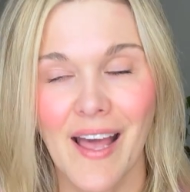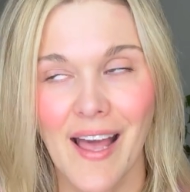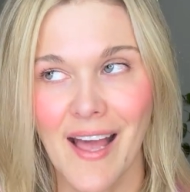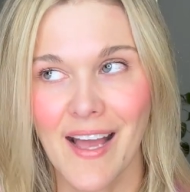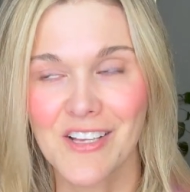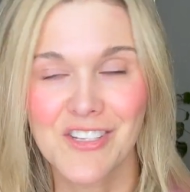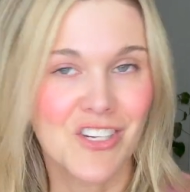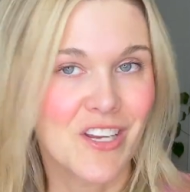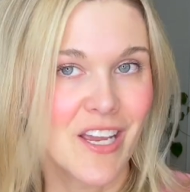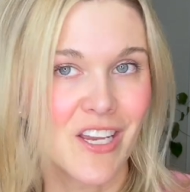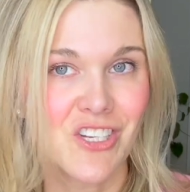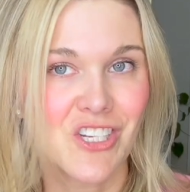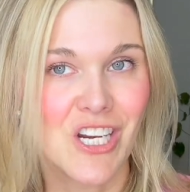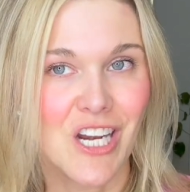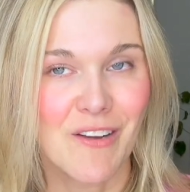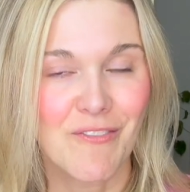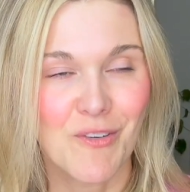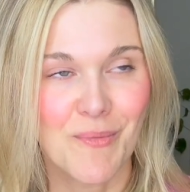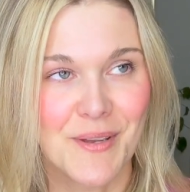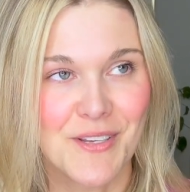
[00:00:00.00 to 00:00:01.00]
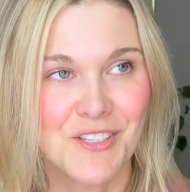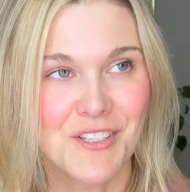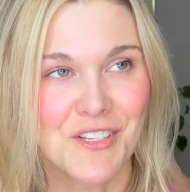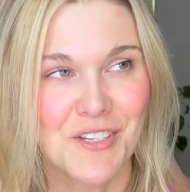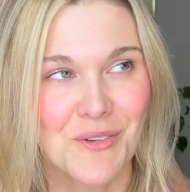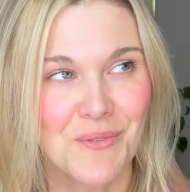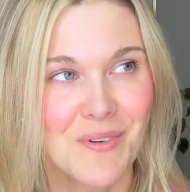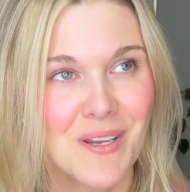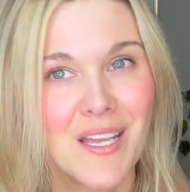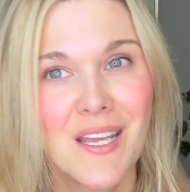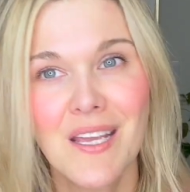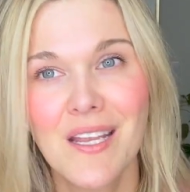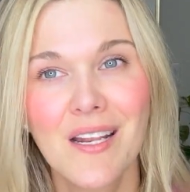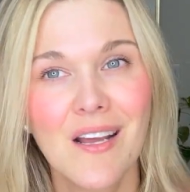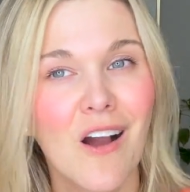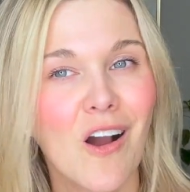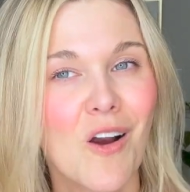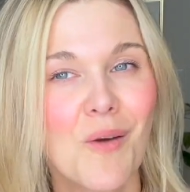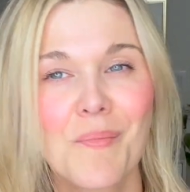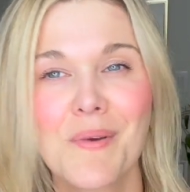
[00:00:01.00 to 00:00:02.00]
education, information that you need,
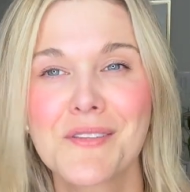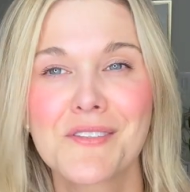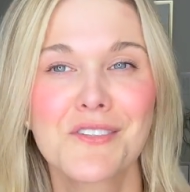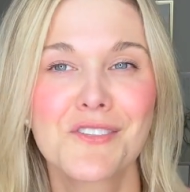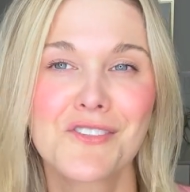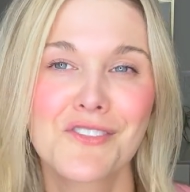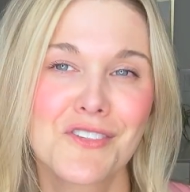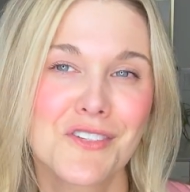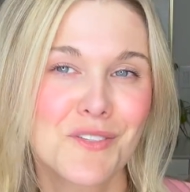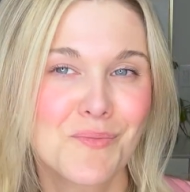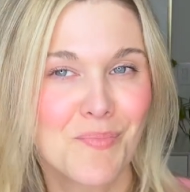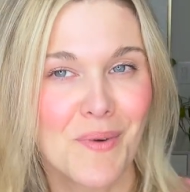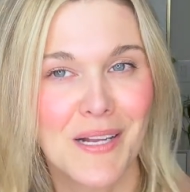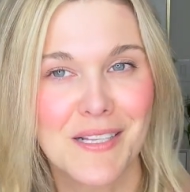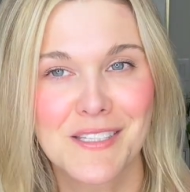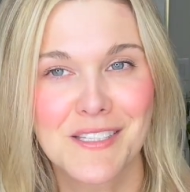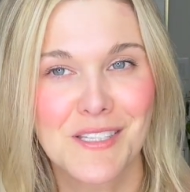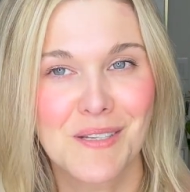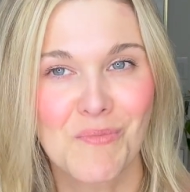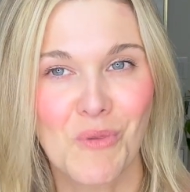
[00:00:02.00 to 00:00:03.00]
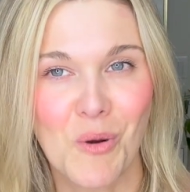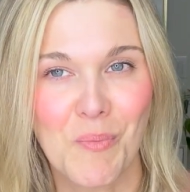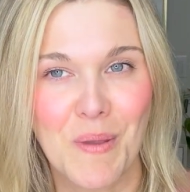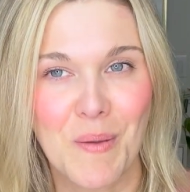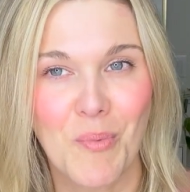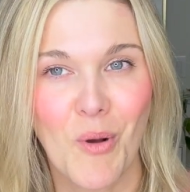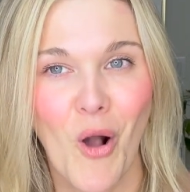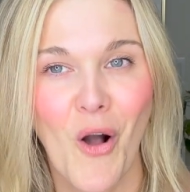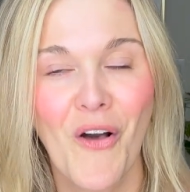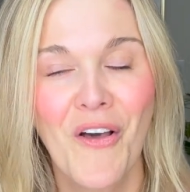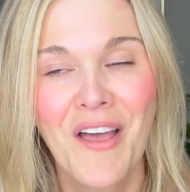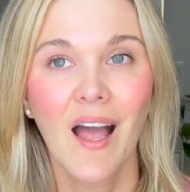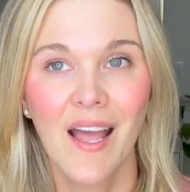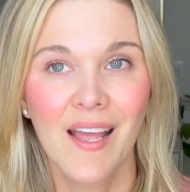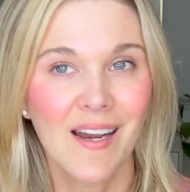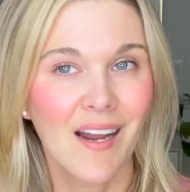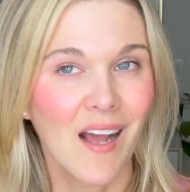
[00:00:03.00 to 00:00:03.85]
our message just spreads to more people. And